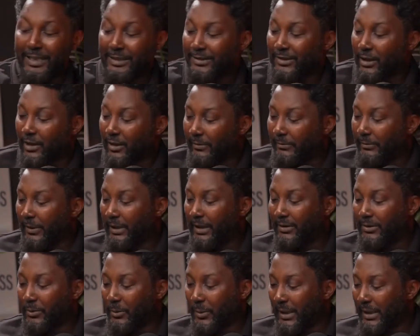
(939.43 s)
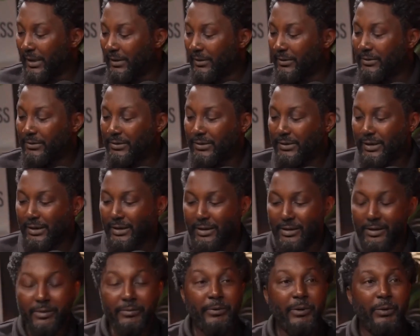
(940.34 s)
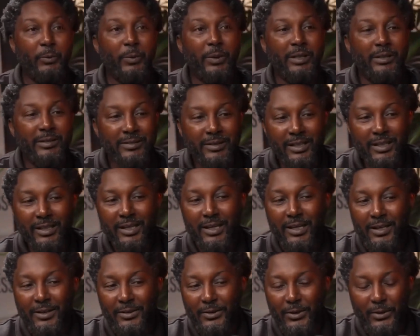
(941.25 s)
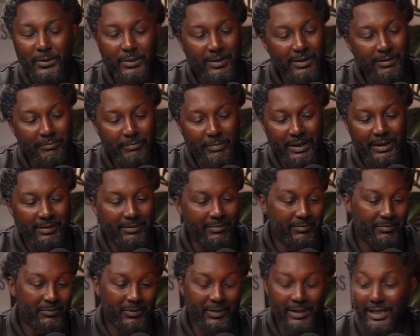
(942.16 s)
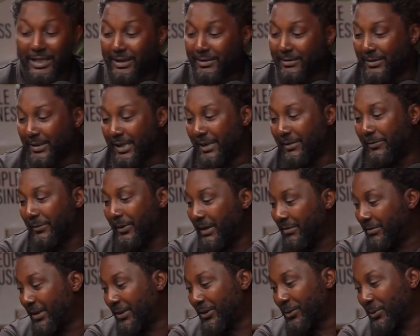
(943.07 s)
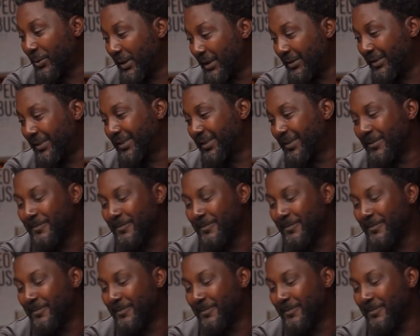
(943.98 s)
there's coffee as well, the coffee one. So they've been, there are various ones.